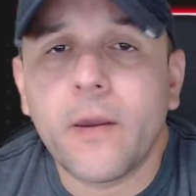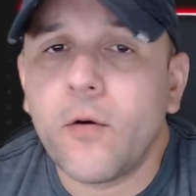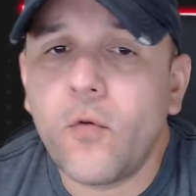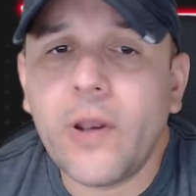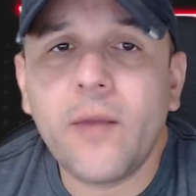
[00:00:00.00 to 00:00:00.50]

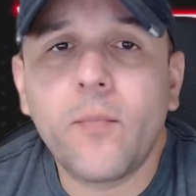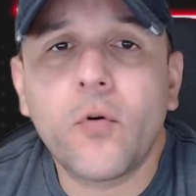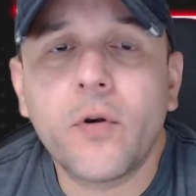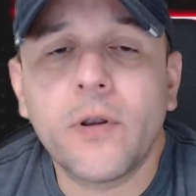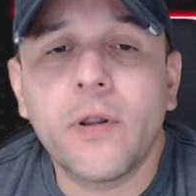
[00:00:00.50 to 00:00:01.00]
Really
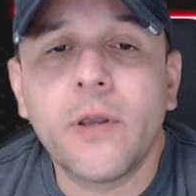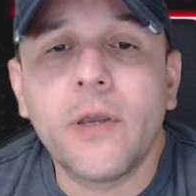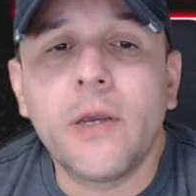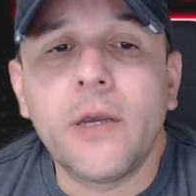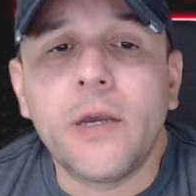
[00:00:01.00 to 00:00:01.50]
important.
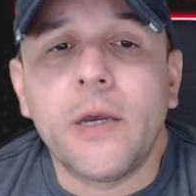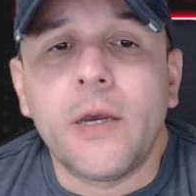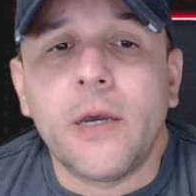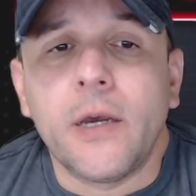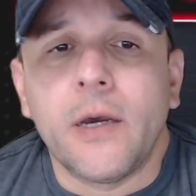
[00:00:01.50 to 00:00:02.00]

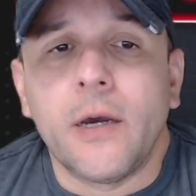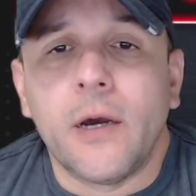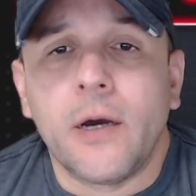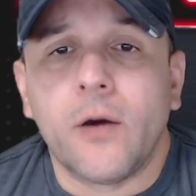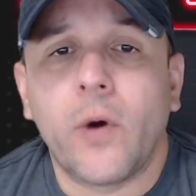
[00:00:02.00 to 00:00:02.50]

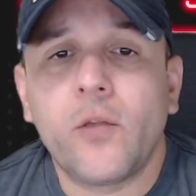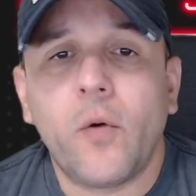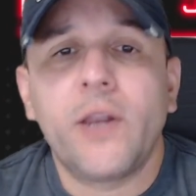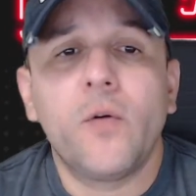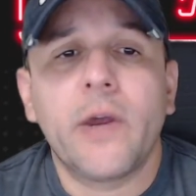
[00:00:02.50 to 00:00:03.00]
What do
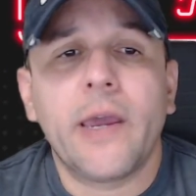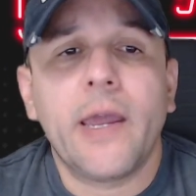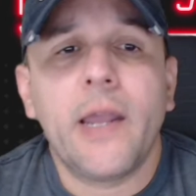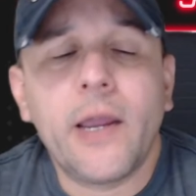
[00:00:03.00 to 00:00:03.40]
I do again?